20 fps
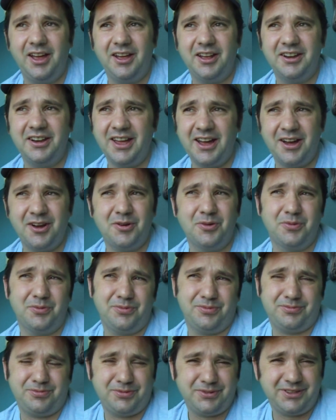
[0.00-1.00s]
Now,
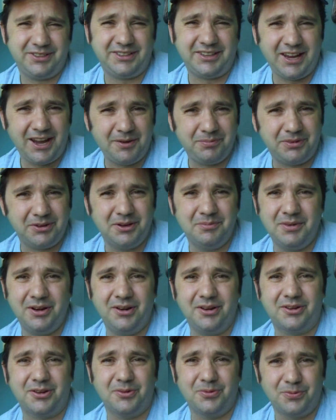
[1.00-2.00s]
would Captain
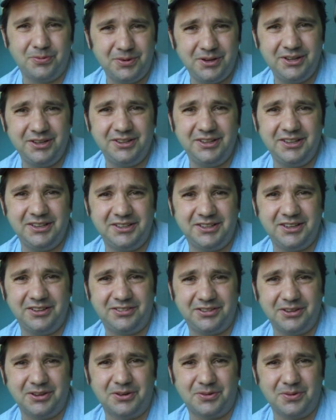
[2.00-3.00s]
America really
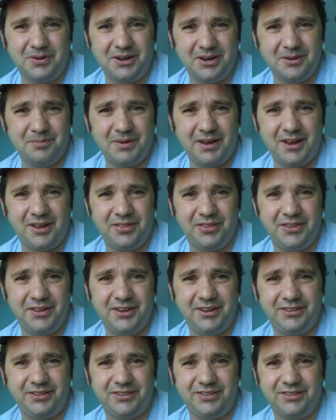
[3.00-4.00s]
disagree about
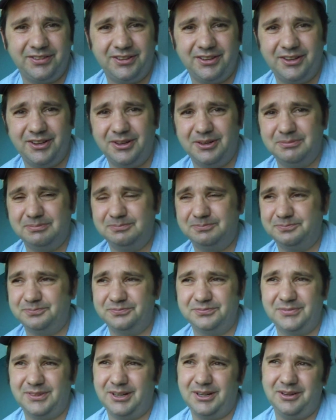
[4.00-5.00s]
this? A
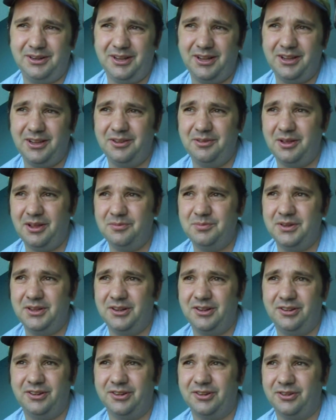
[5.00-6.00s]

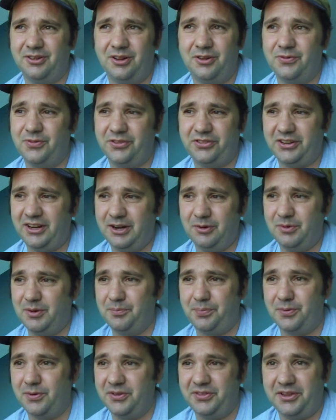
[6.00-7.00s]
little oversight. At one
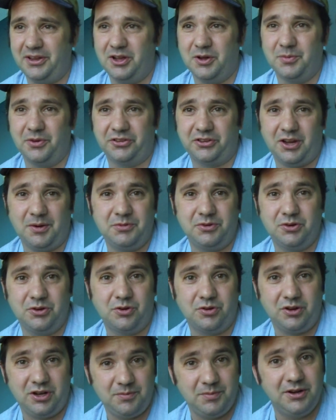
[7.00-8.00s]
point, they almost come to
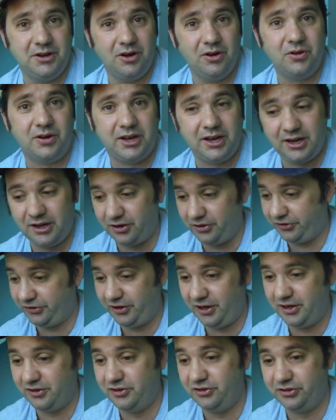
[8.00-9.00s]
agreement. Okay, I'll
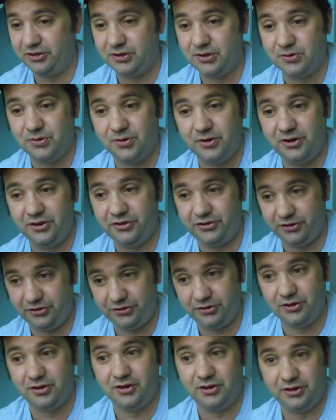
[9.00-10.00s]
sign these accords as
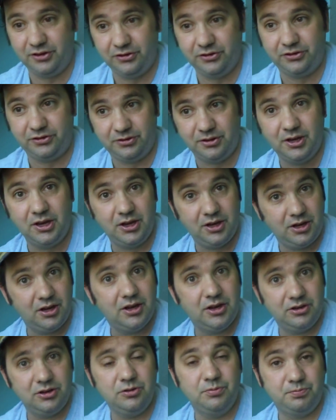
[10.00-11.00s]
long as
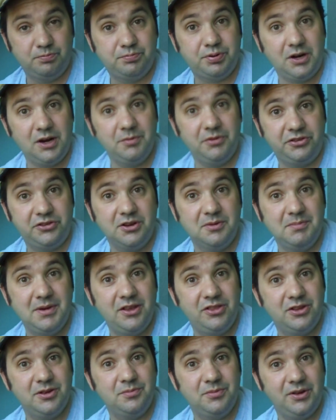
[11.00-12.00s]
you promise to
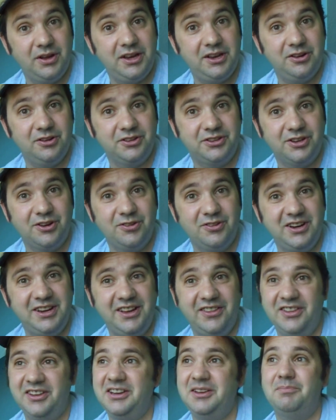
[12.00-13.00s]
amend them later, Tony.
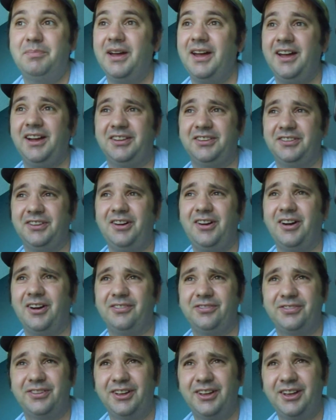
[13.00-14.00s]
And then he backs off.